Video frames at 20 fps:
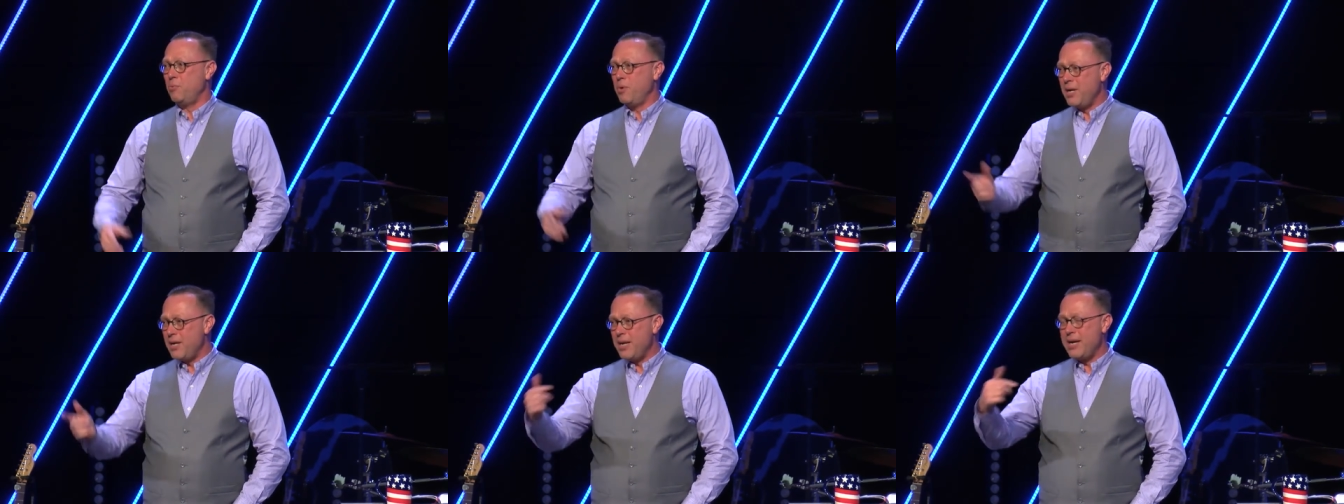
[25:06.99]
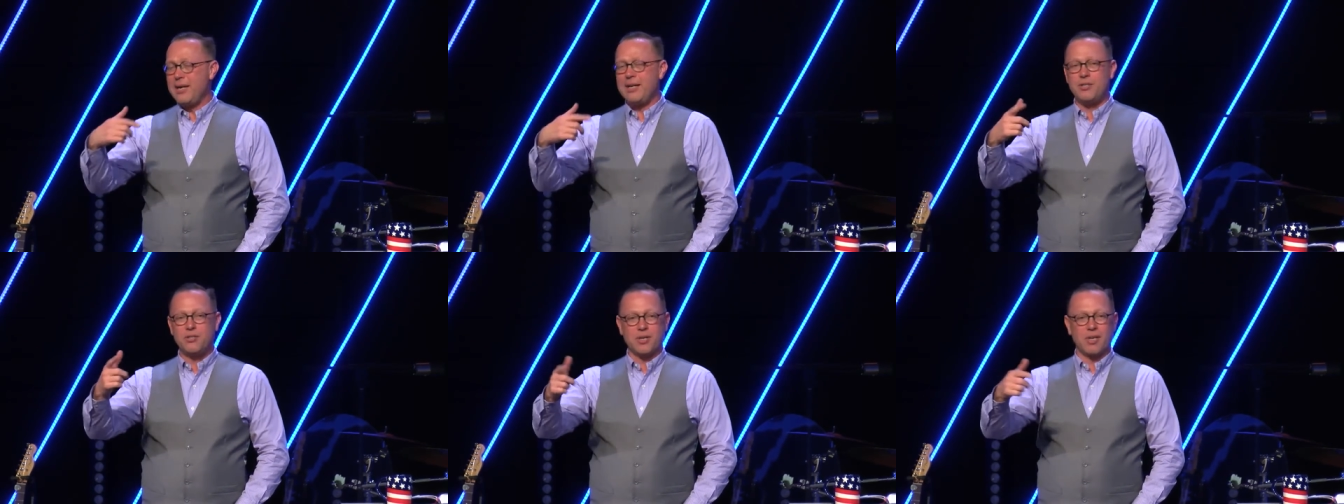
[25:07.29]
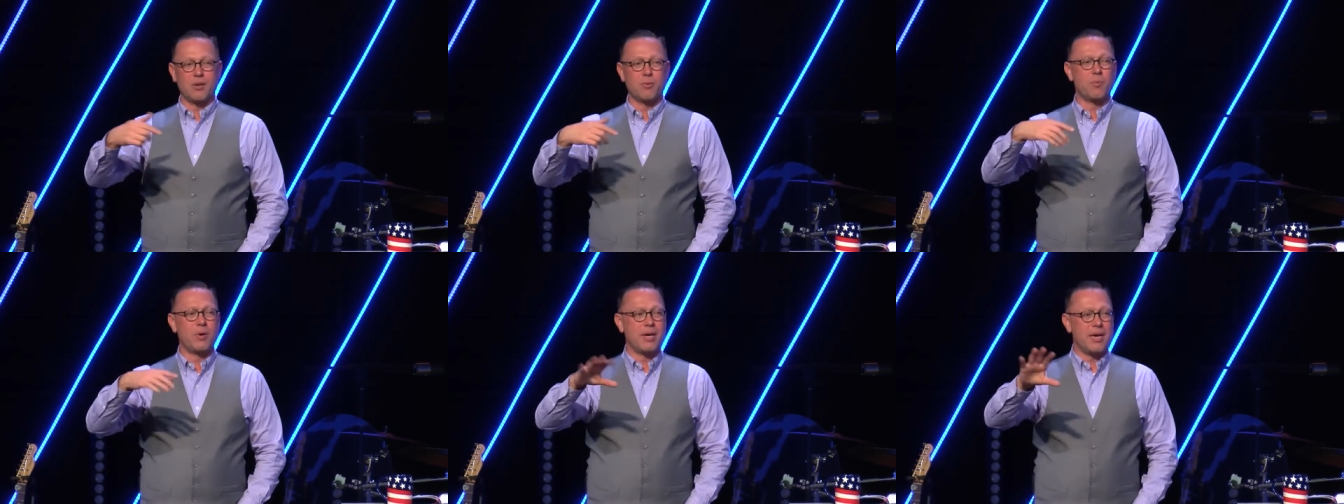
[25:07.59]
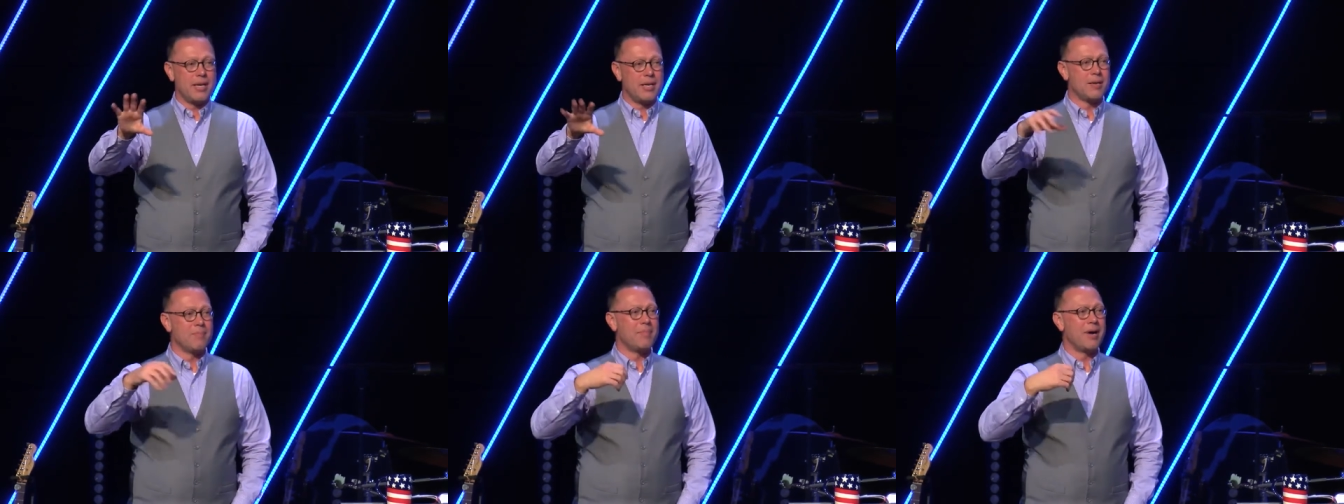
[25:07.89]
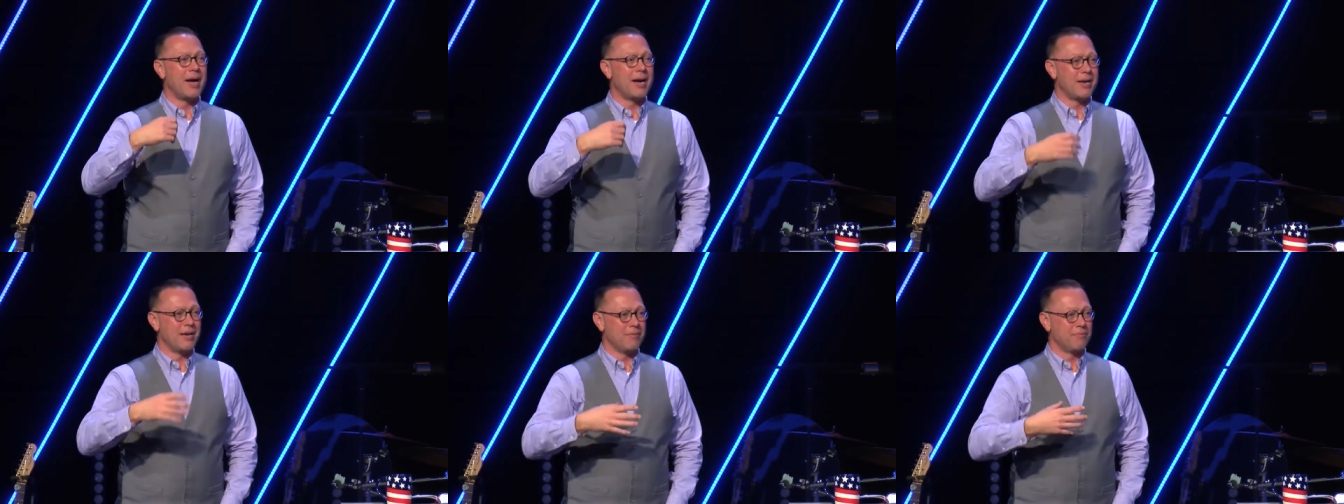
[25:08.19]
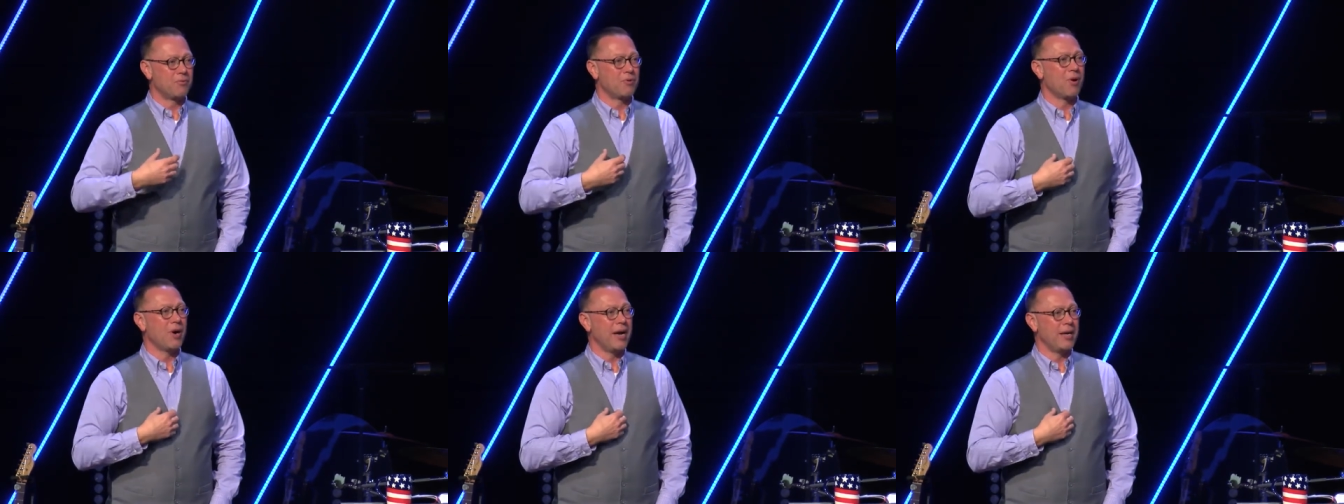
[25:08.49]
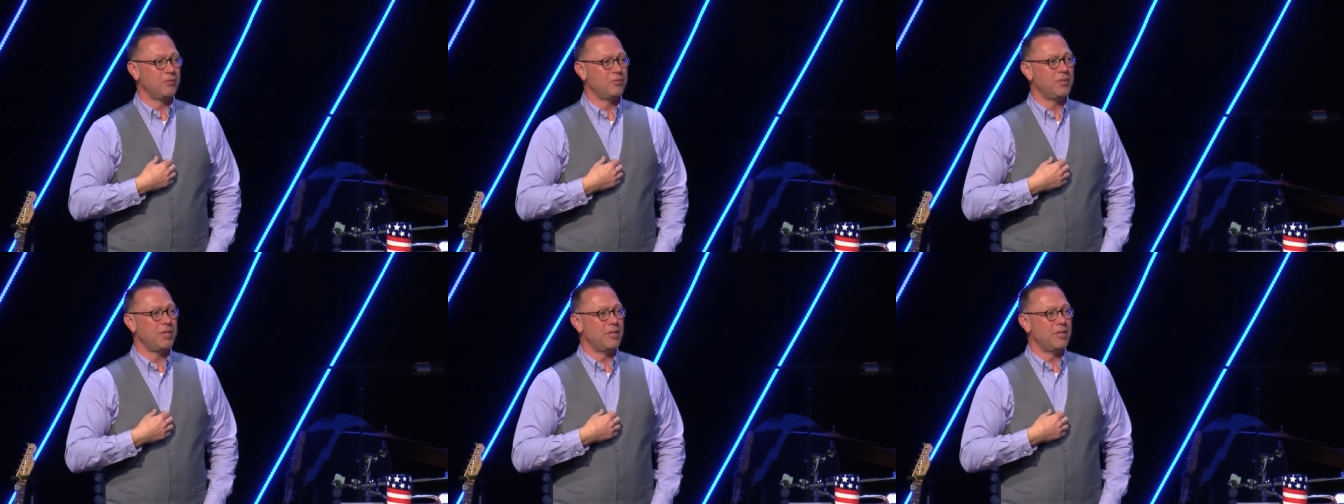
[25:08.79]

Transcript: We need each other. We need the body of Christ.